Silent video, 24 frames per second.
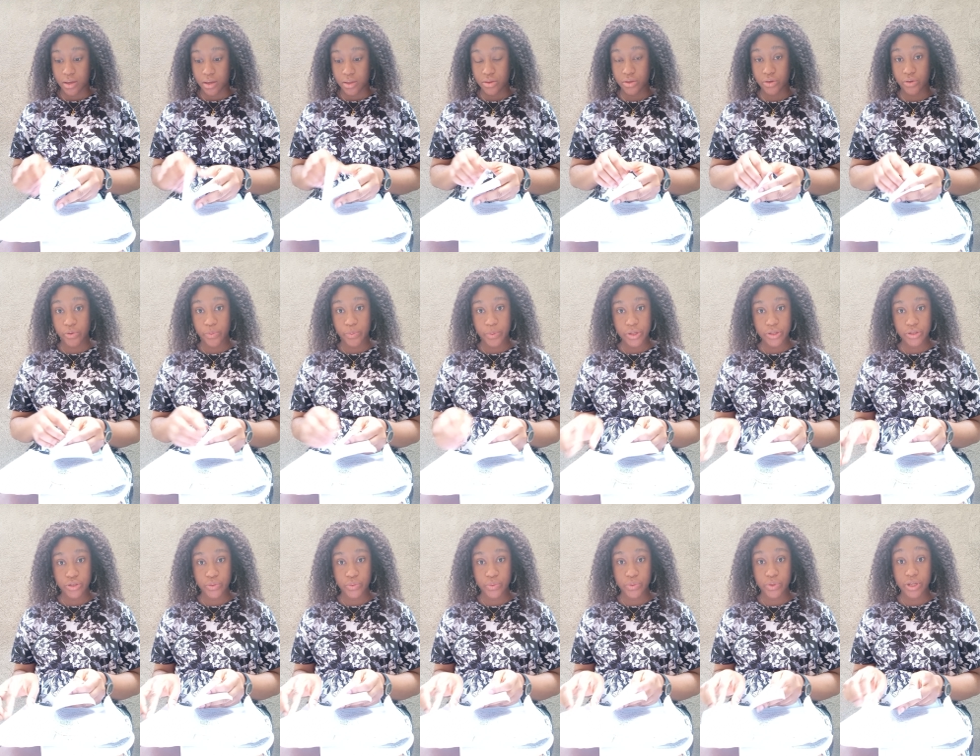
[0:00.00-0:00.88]

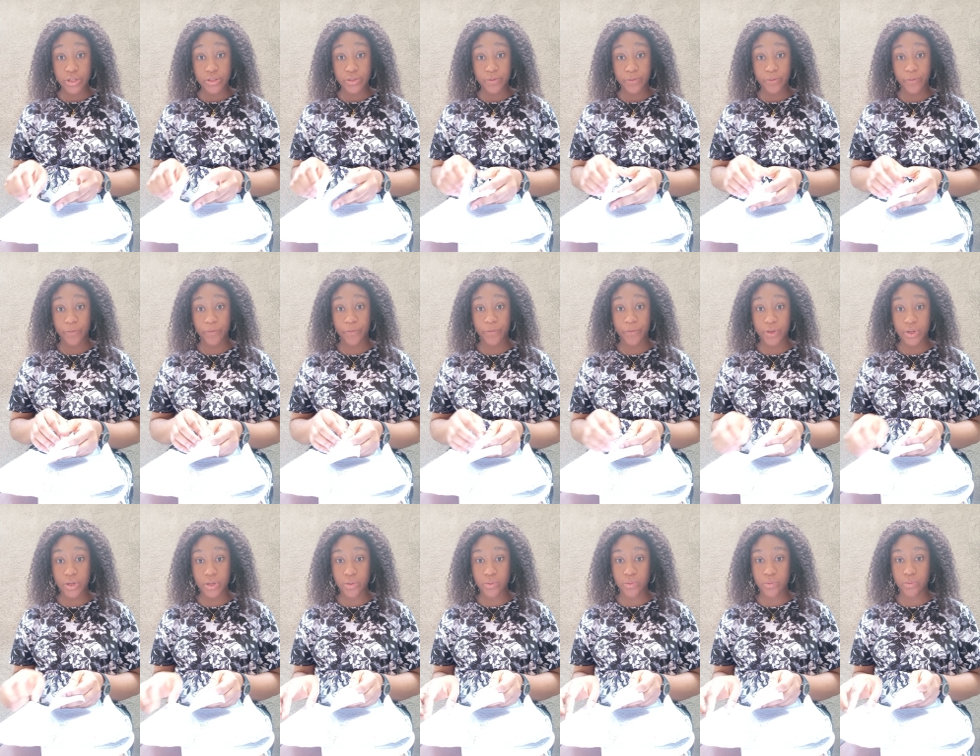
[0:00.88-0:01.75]
documents you will need to
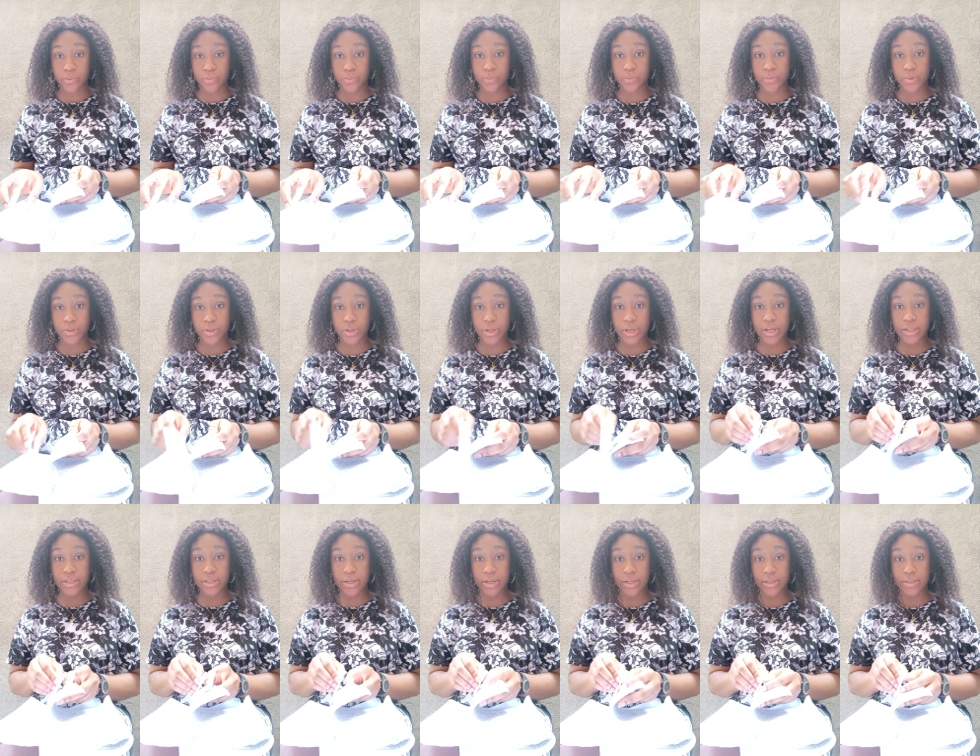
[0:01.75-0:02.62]
fill to get
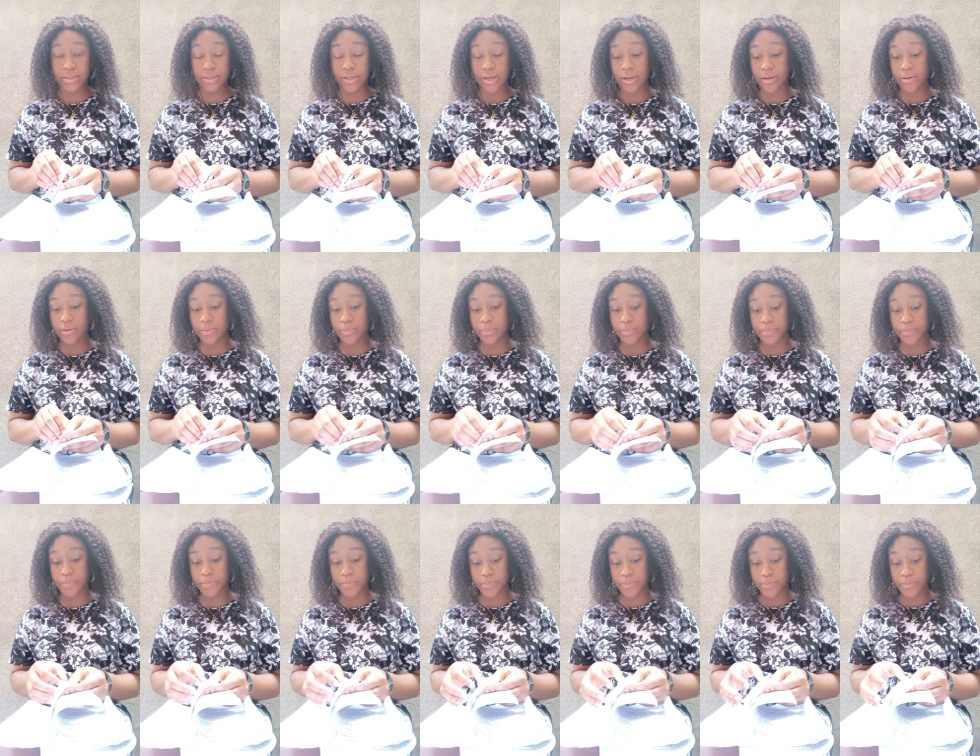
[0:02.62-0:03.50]
an asylum
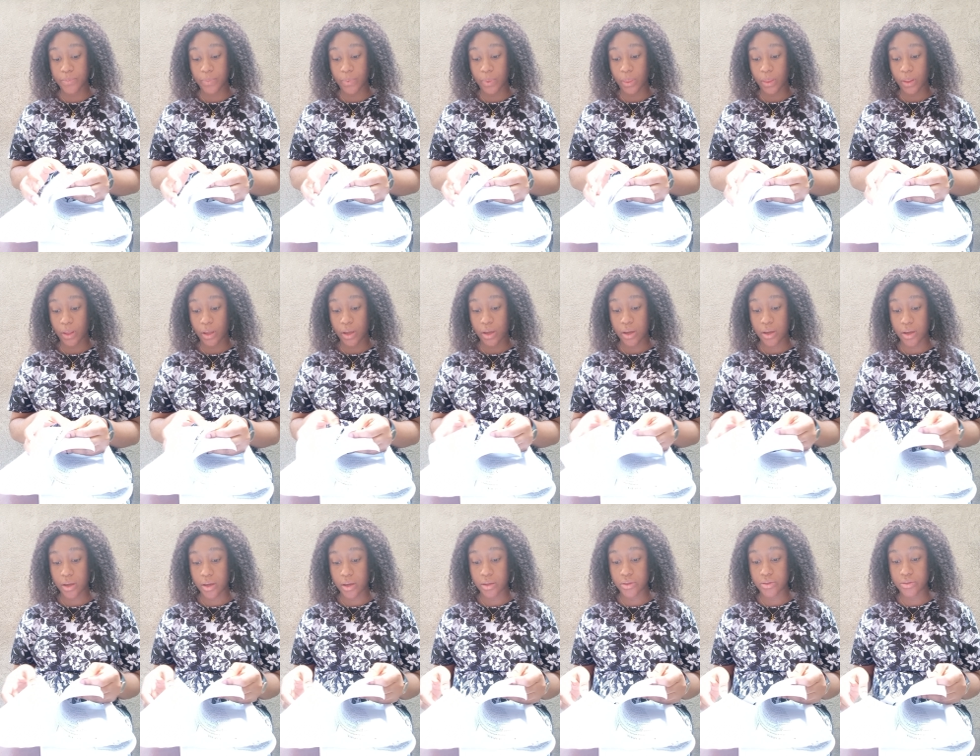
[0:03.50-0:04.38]

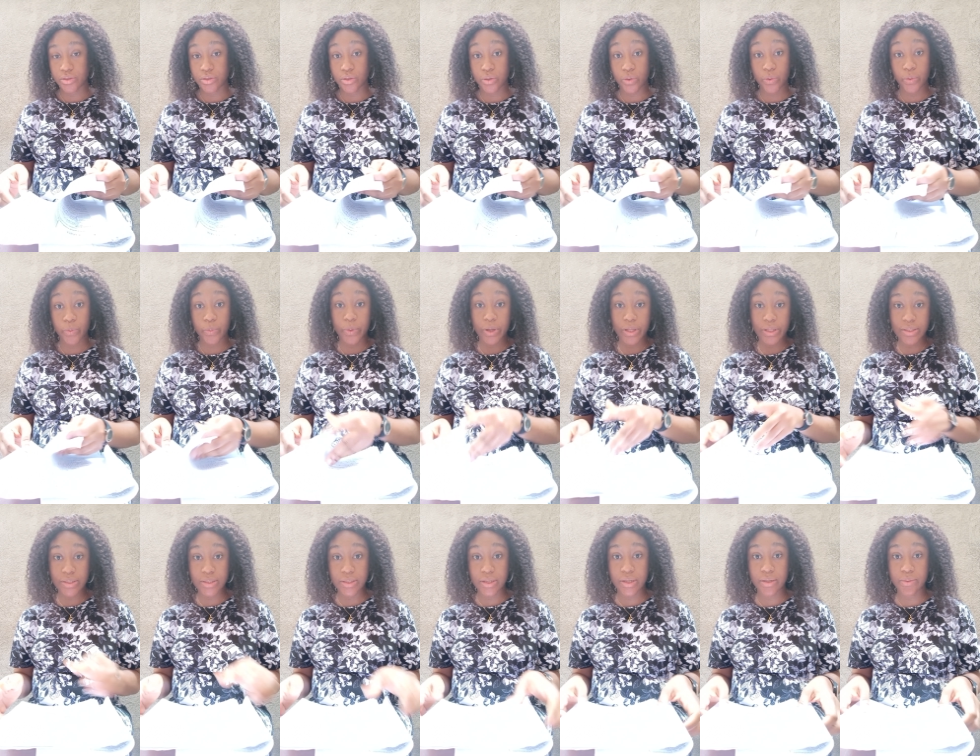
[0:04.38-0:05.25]

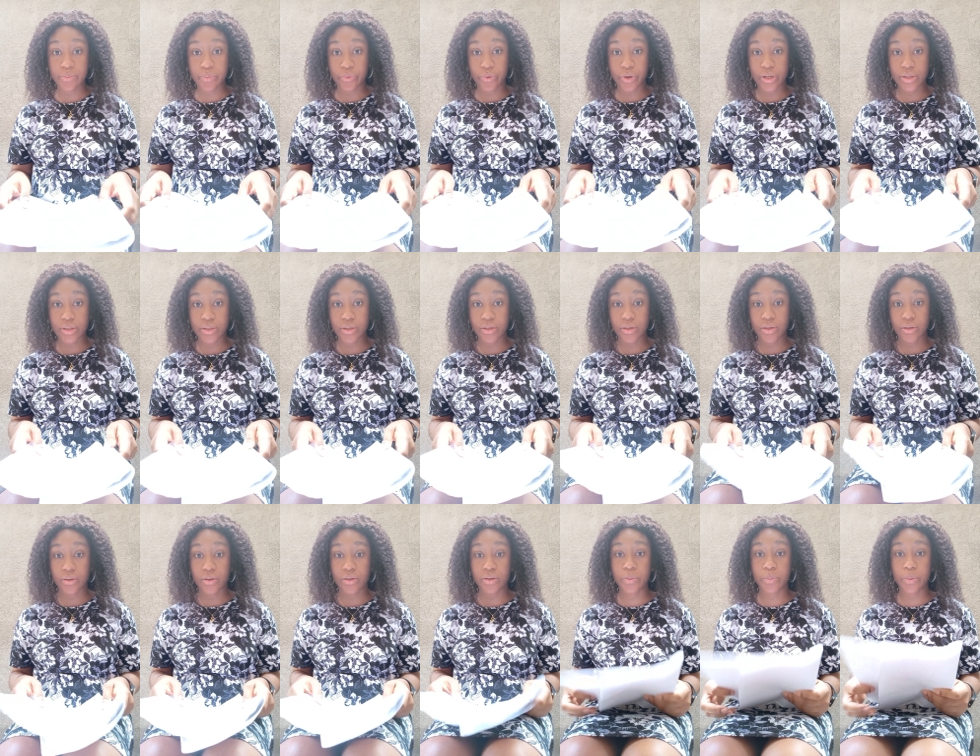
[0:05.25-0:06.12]
documents in Brazil,
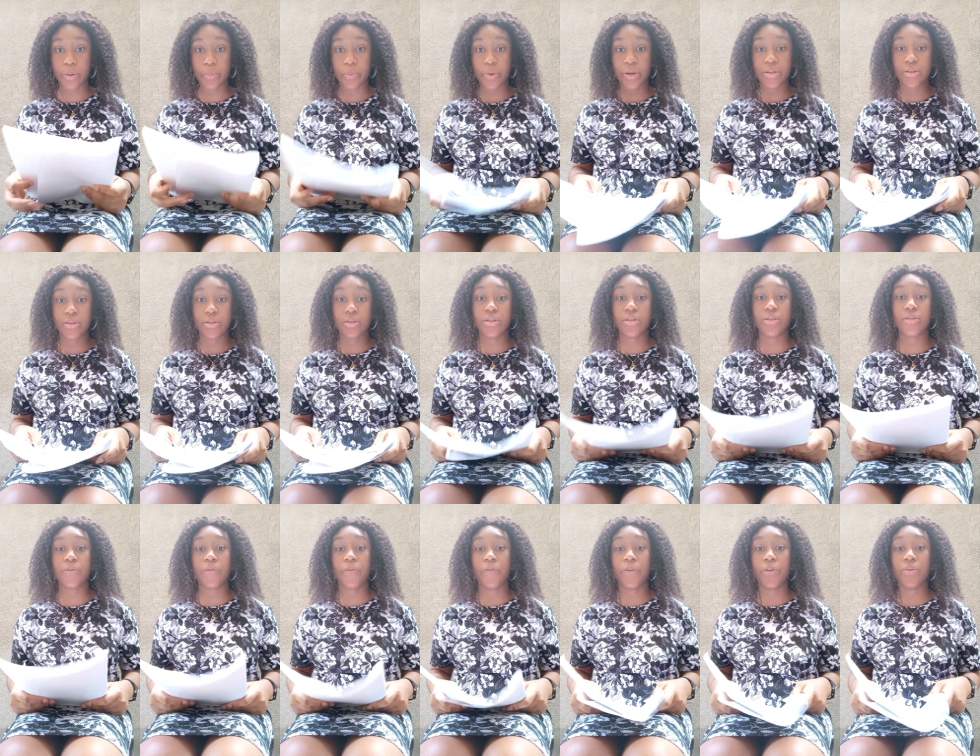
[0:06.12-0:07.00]
or the papers you need
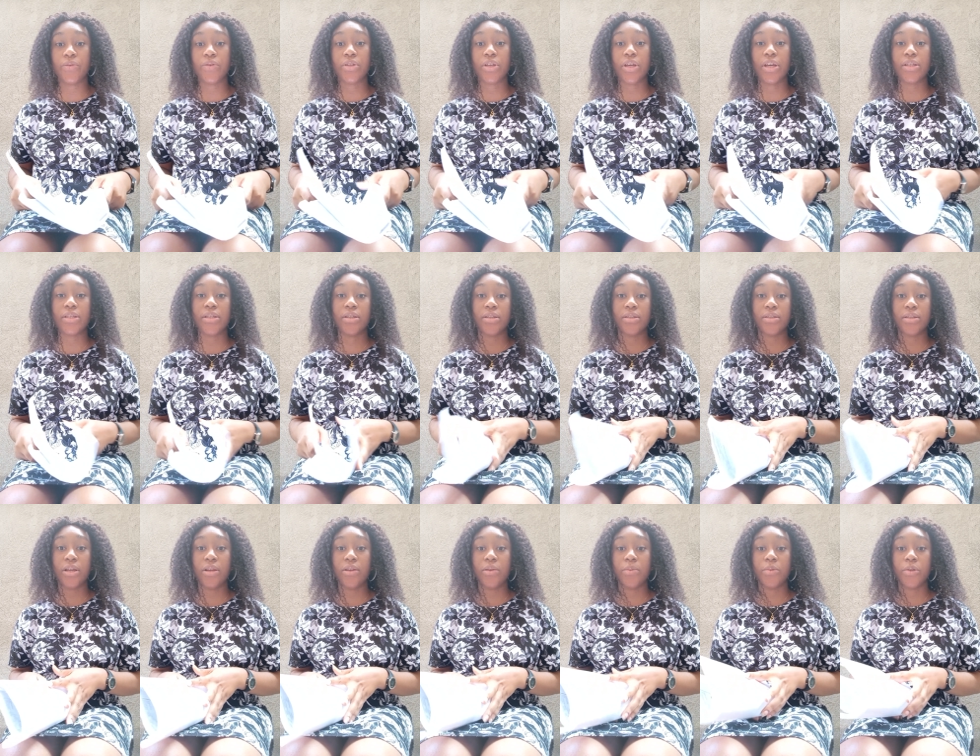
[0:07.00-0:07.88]
to fill to get an
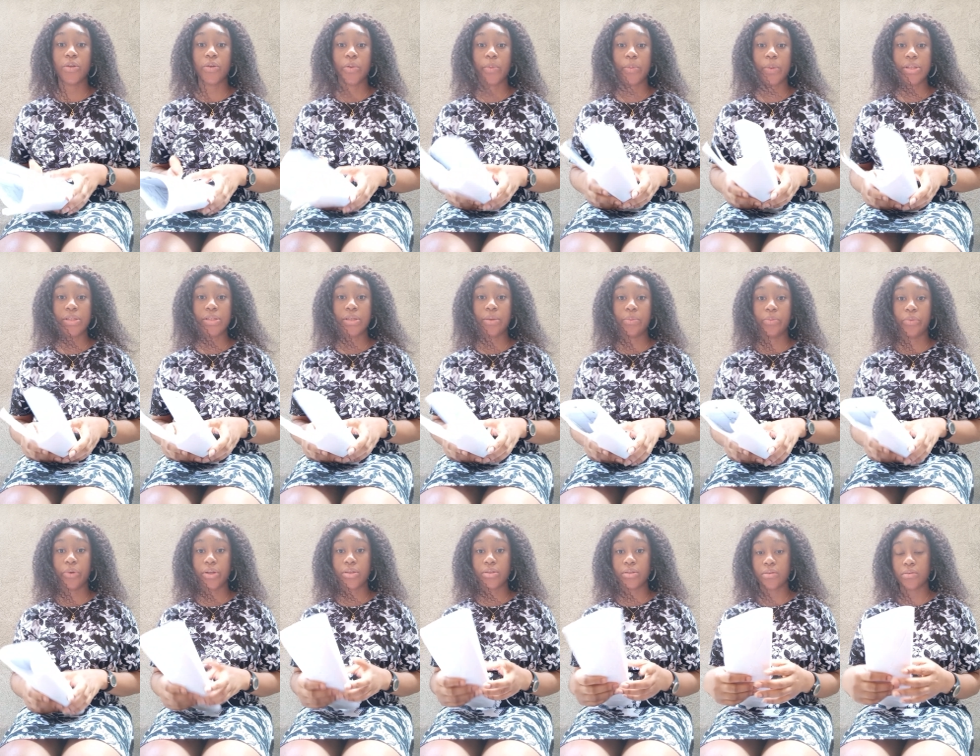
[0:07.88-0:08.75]
asylum document in
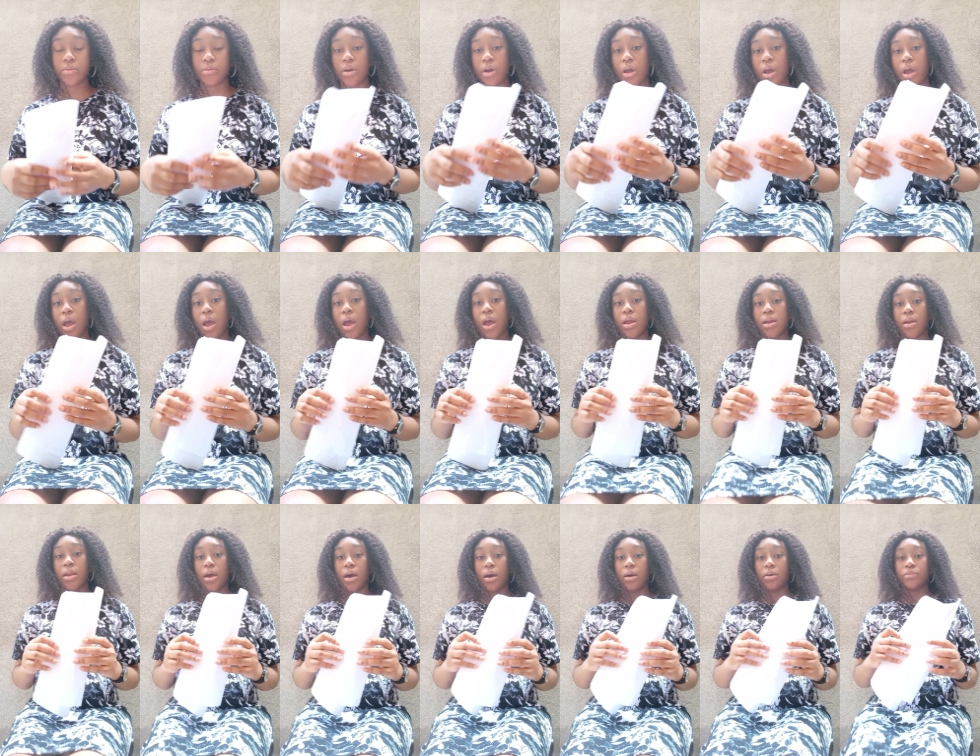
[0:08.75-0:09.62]
Brazil.
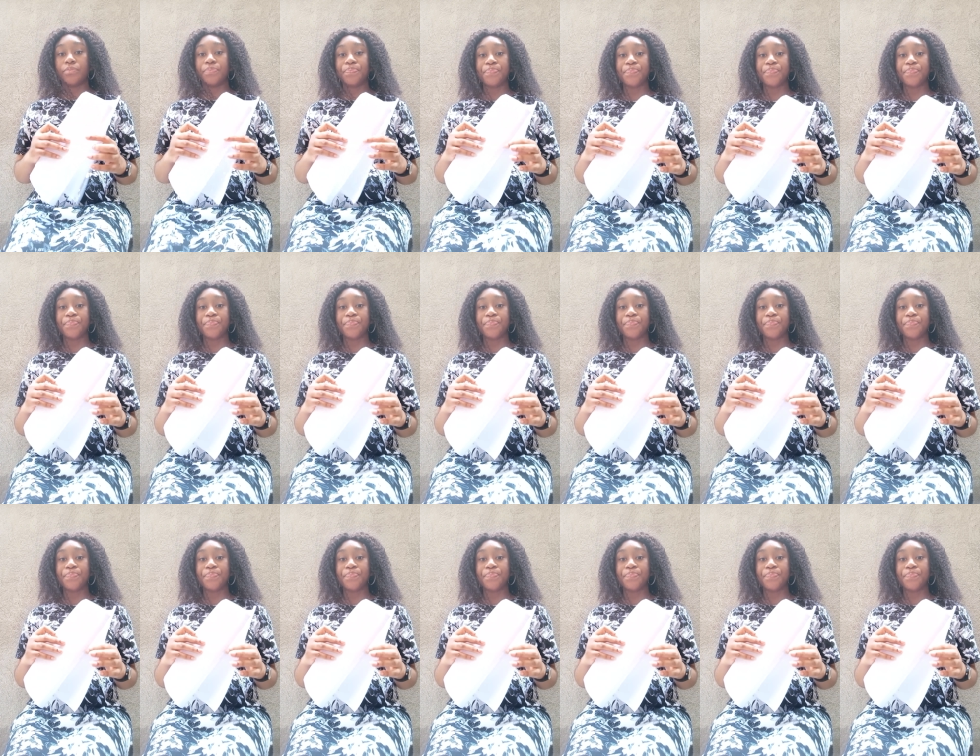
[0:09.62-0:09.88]
Now,